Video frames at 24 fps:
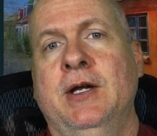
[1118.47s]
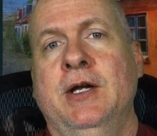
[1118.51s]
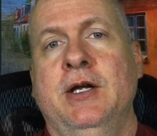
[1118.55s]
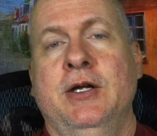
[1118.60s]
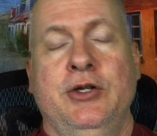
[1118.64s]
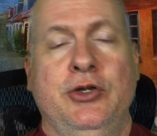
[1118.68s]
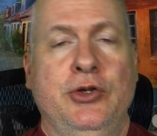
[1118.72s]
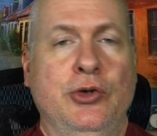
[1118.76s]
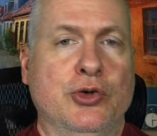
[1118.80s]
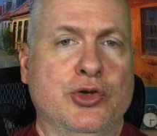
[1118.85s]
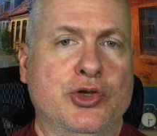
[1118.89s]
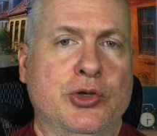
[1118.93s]

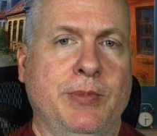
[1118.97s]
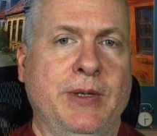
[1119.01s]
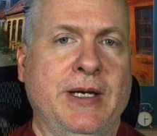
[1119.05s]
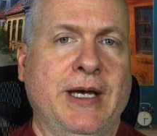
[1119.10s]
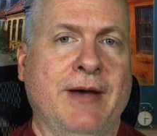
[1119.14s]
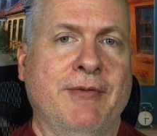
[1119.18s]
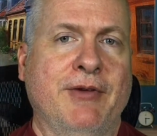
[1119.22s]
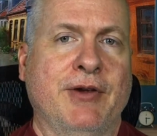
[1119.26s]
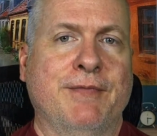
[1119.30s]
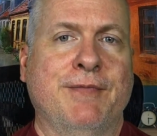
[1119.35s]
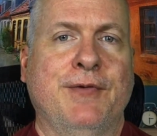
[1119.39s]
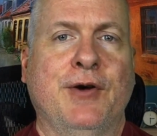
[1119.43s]
You should be
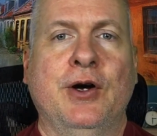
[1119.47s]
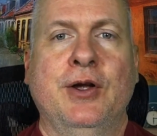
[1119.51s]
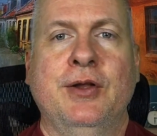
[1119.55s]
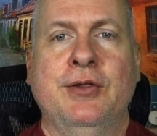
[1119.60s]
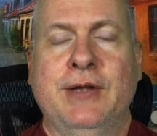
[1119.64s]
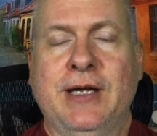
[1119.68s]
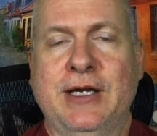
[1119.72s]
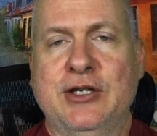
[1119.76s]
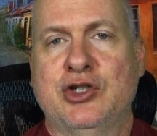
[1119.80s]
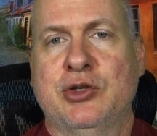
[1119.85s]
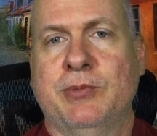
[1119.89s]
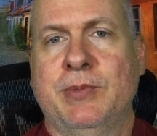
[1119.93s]
having fun,
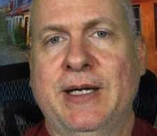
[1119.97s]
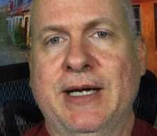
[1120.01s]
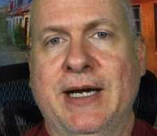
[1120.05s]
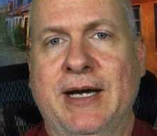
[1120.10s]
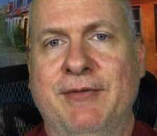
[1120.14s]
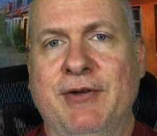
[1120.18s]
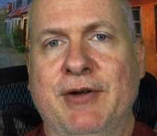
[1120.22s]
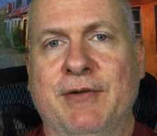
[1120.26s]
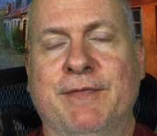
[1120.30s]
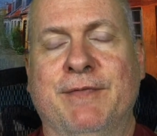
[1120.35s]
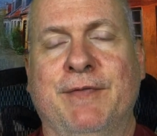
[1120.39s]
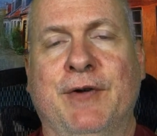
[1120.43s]
they should be
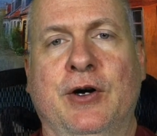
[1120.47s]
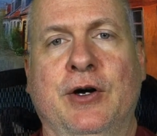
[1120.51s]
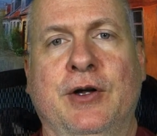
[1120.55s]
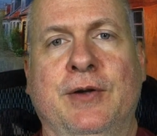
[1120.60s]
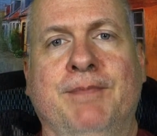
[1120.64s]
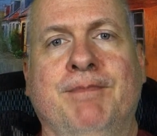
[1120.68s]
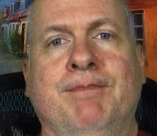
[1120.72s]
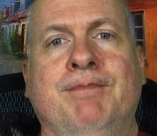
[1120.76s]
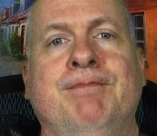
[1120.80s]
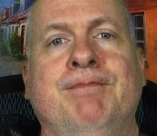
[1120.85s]
having fun.